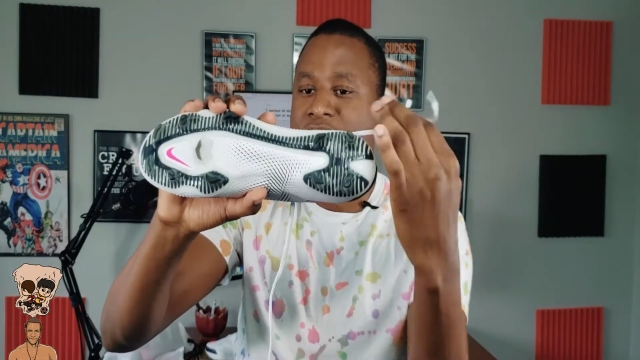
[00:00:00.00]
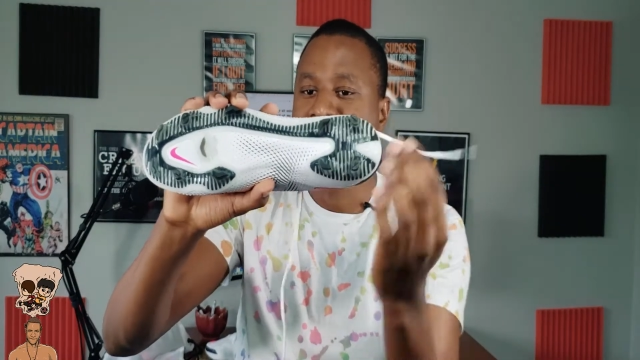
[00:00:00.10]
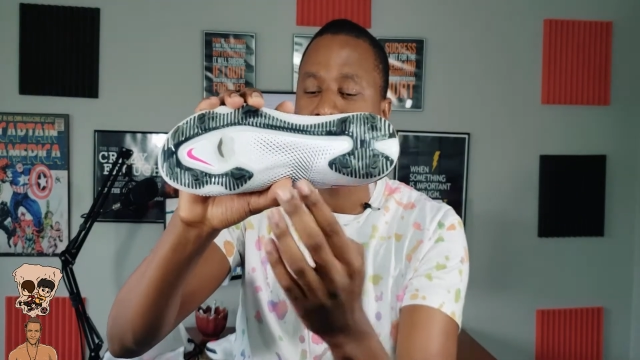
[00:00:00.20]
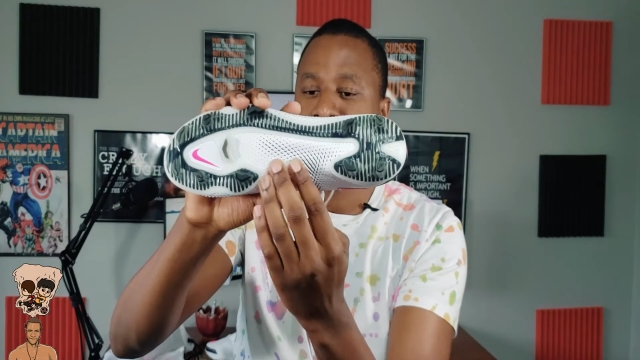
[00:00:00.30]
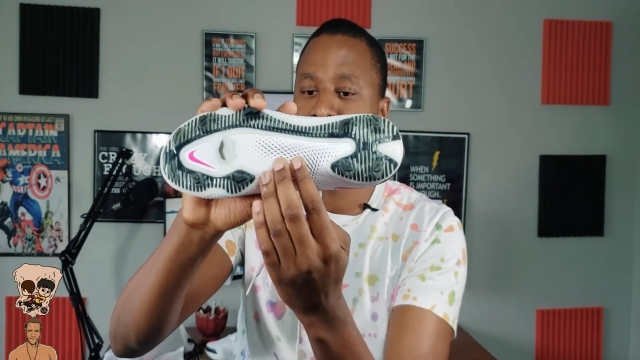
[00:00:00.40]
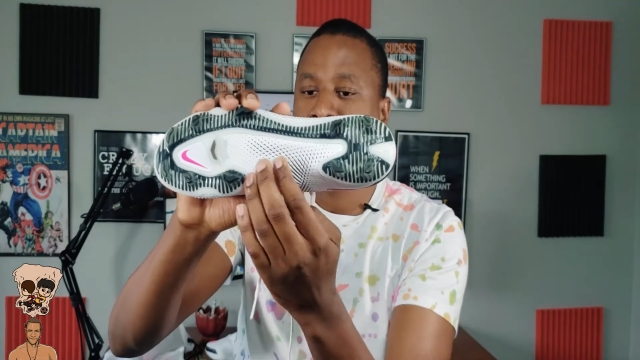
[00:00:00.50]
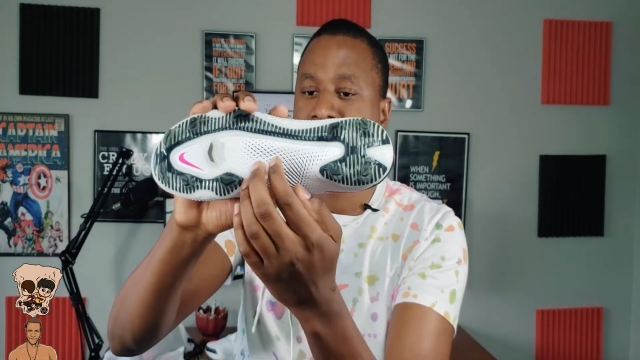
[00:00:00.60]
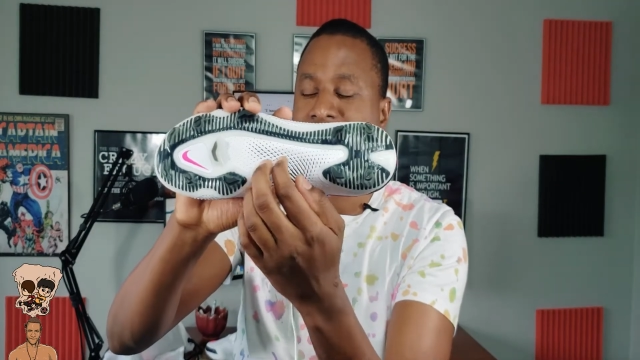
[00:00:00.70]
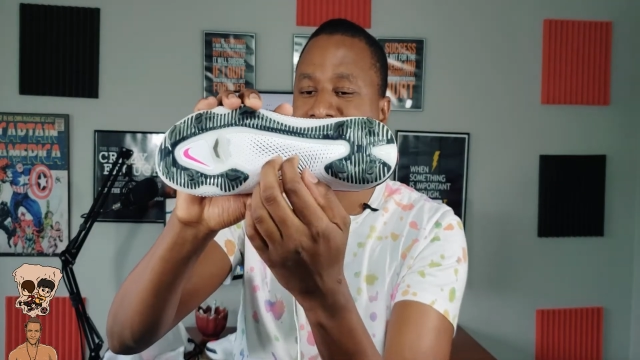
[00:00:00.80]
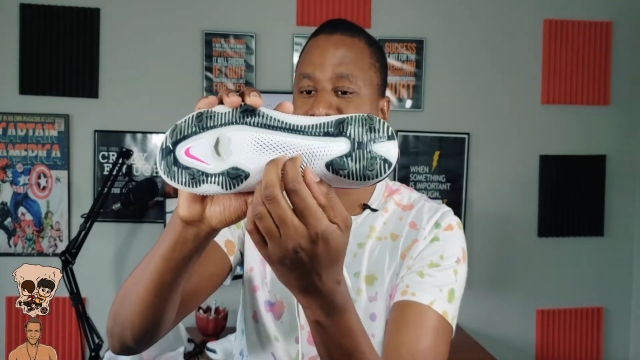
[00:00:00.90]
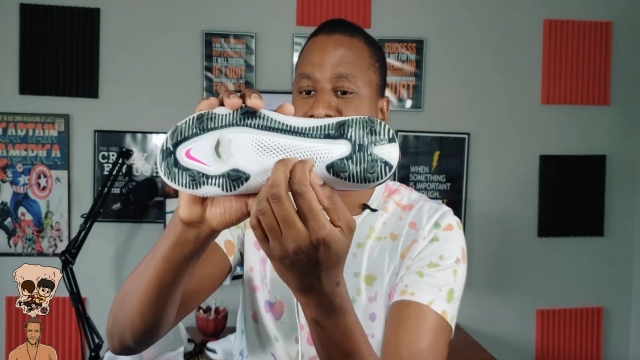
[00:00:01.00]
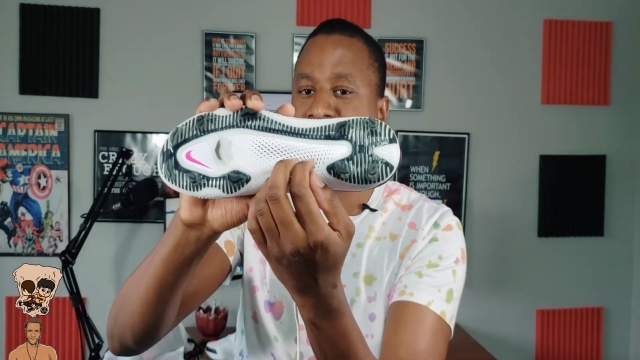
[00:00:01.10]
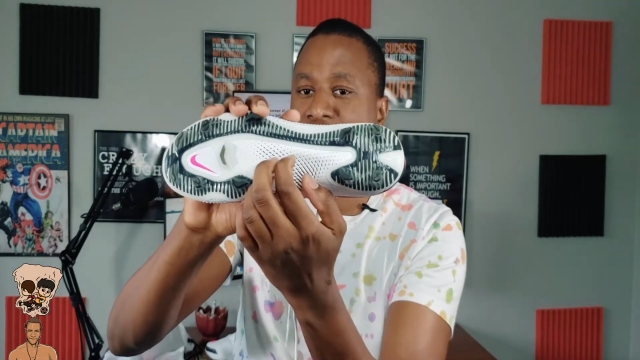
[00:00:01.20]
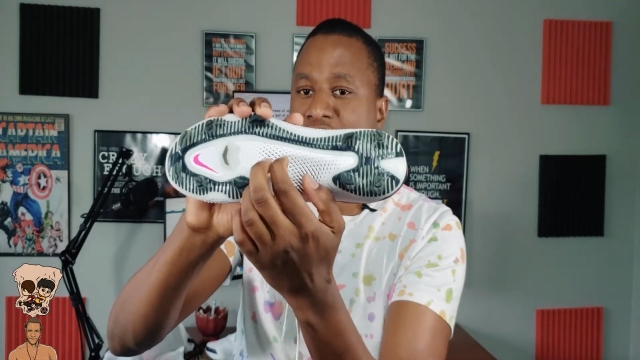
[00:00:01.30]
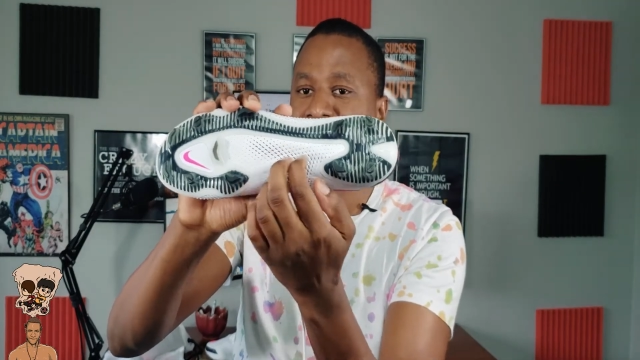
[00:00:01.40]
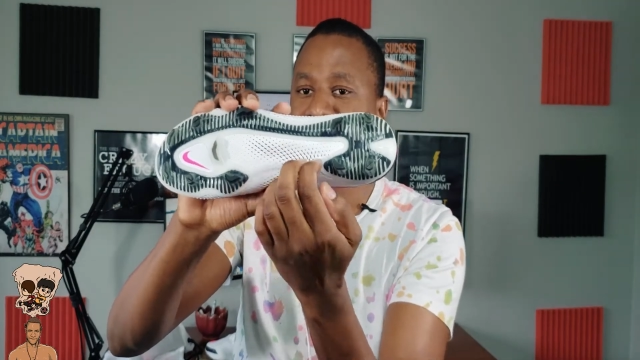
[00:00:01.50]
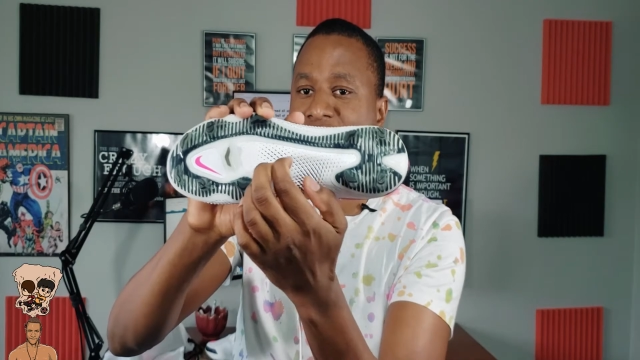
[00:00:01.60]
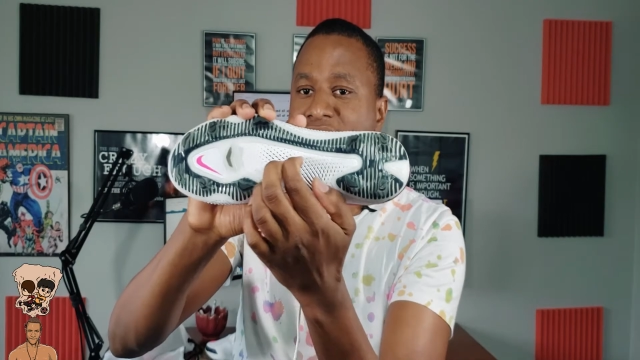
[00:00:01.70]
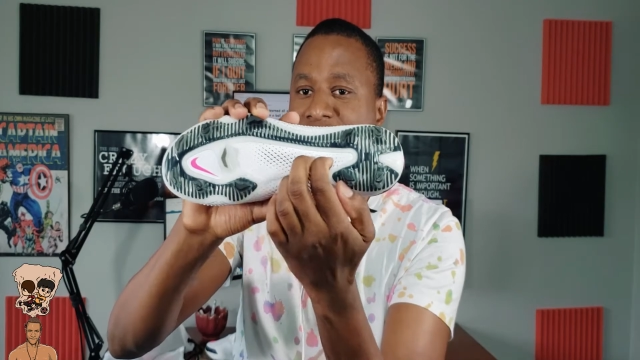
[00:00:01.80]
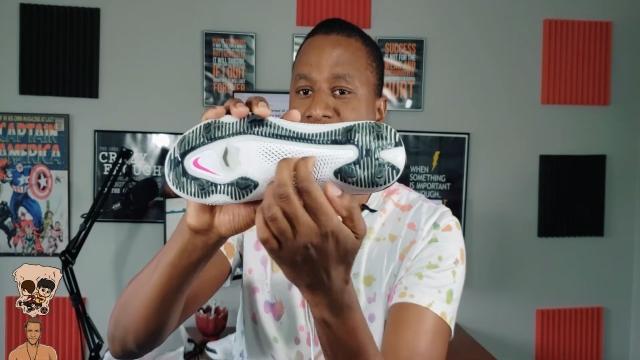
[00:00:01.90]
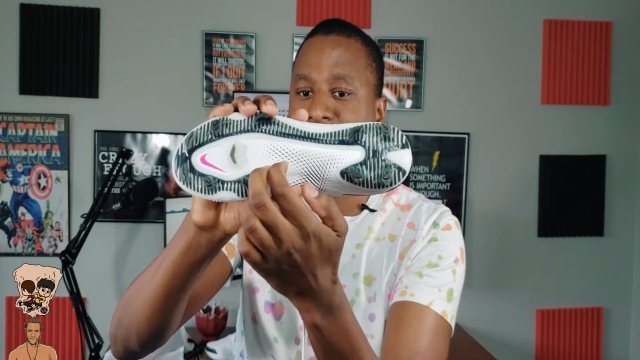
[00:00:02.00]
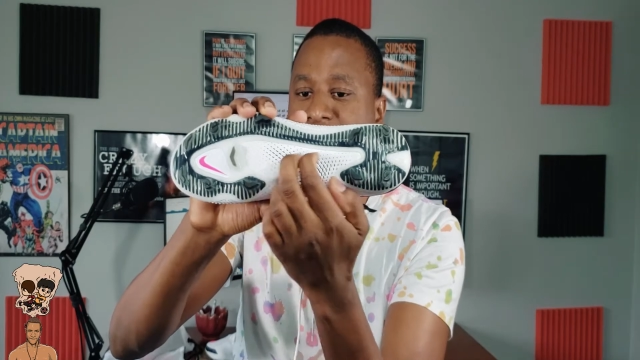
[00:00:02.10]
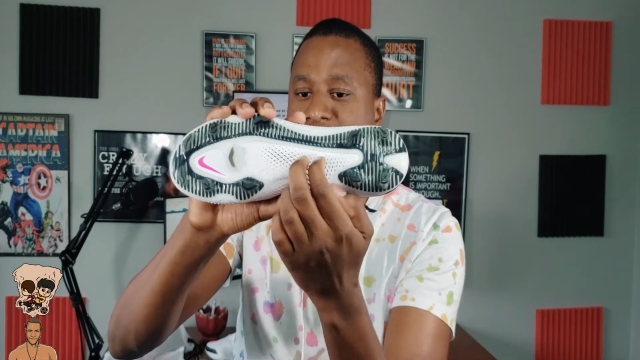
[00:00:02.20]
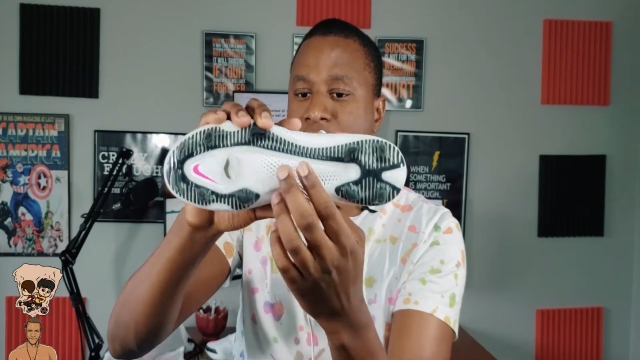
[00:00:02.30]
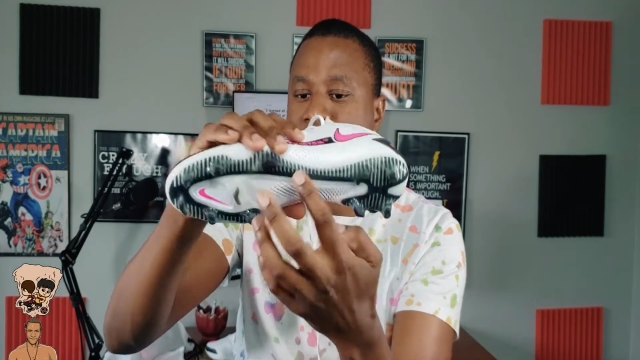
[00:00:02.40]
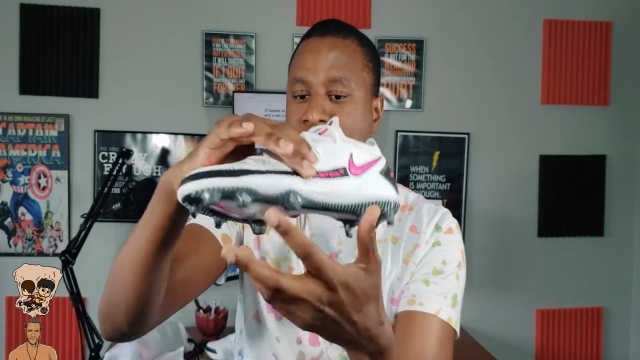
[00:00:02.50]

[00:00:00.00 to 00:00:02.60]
It's not much more, it's not thicker down here